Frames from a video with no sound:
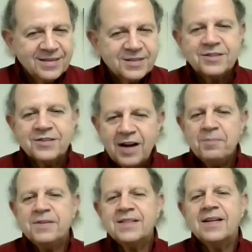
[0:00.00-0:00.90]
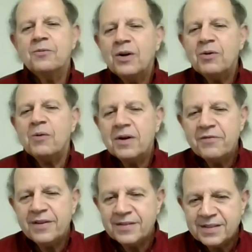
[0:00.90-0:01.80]
Stop and say, what do I want to
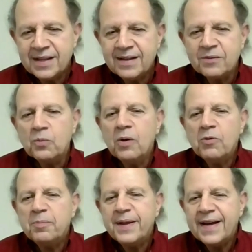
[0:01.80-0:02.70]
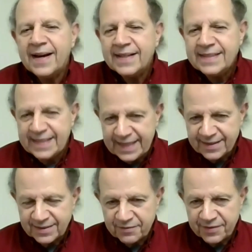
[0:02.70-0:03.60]
feel instead? What would be
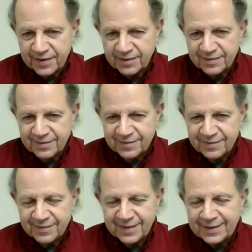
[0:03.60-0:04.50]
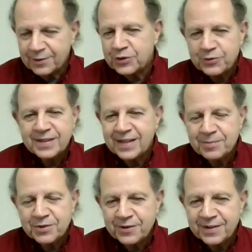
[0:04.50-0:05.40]
ideal to feel at those 3
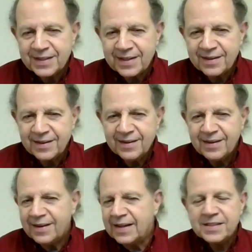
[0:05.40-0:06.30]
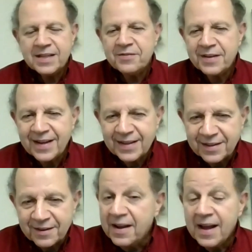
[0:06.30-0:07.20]
times during the day? And see if you can get
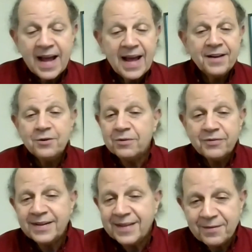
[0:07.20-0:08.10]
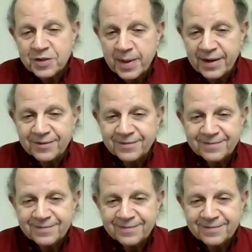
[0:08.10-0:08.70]
there. And you will find life is better.